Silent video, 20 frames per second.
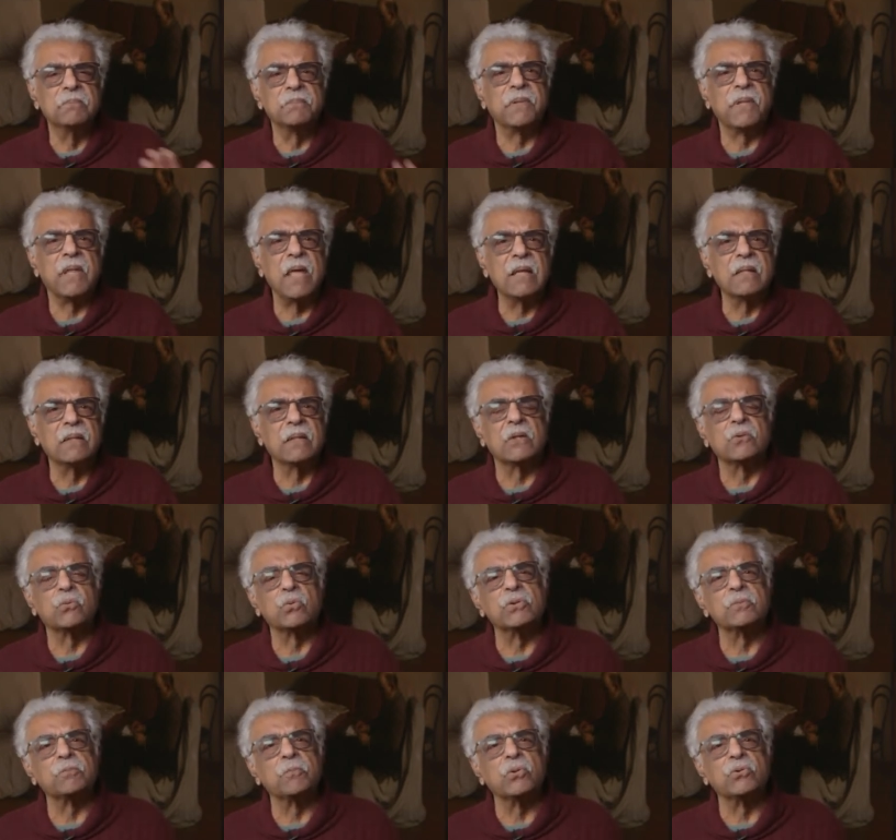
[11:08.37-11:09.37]
thing that
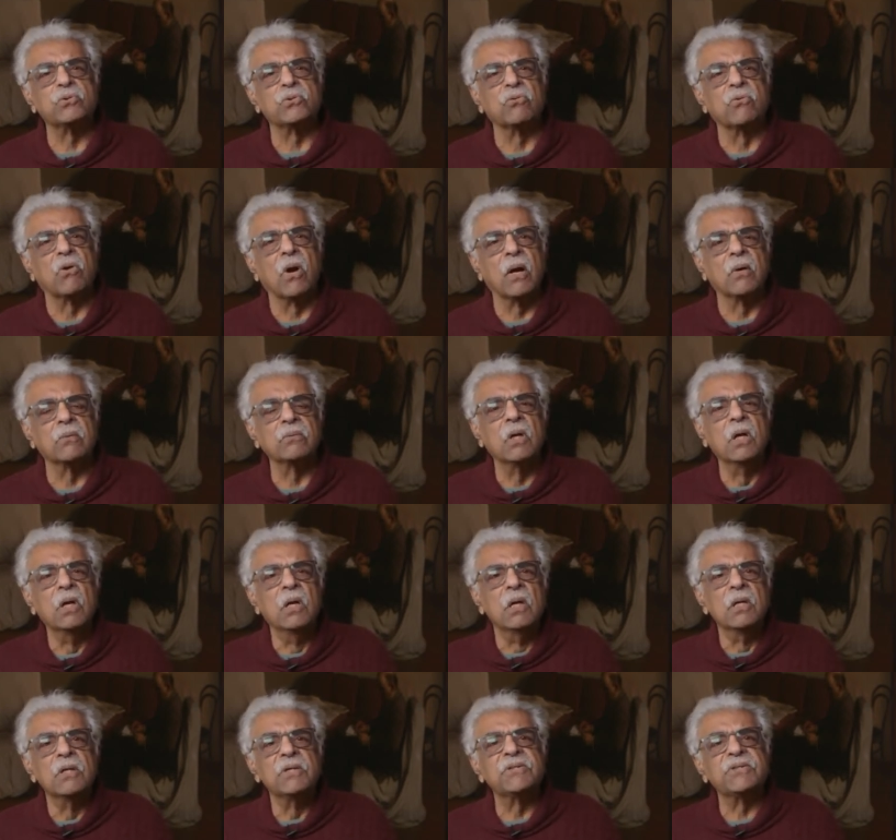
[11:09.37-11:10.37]
was put around,
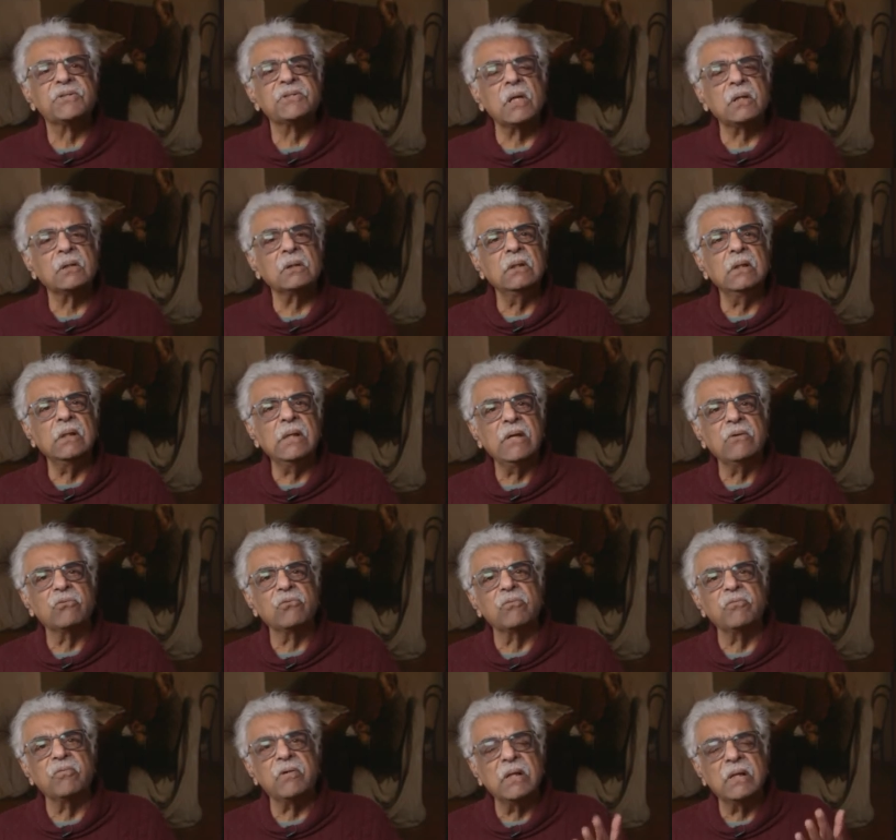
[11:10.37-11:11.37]
suddenly
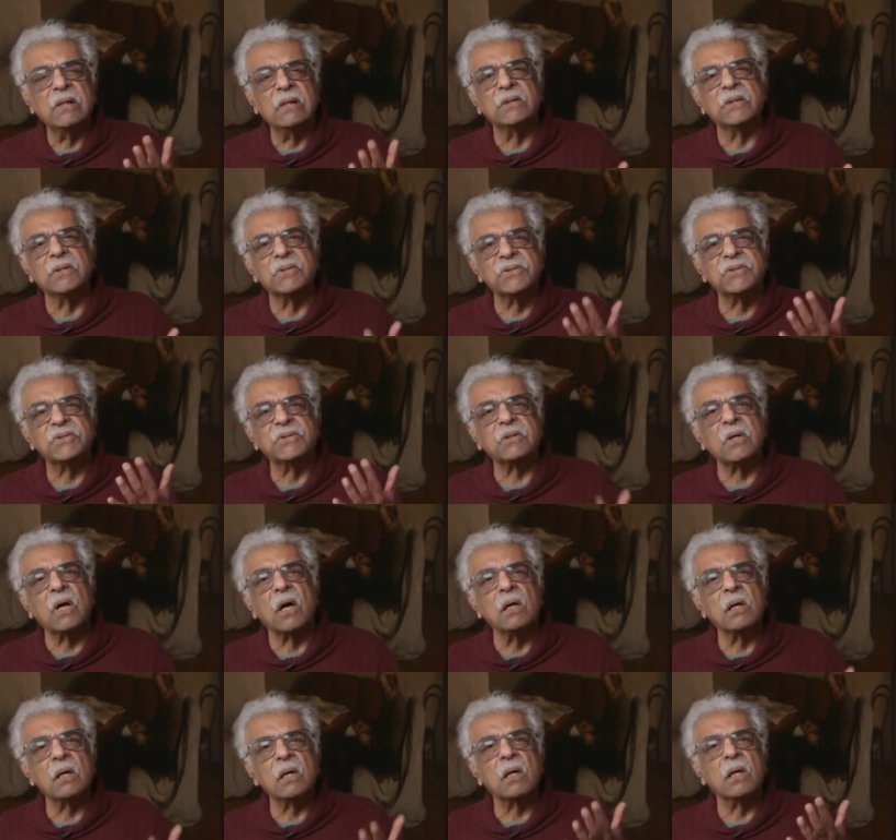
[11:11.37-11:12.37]
revealed the
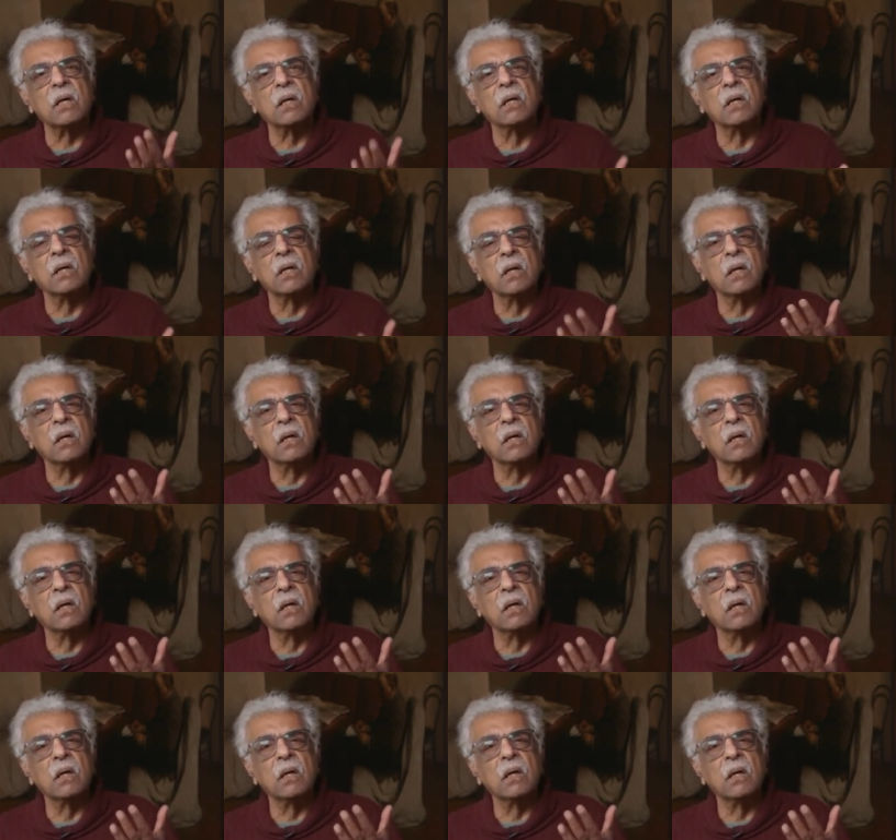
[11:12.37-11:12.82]
stark,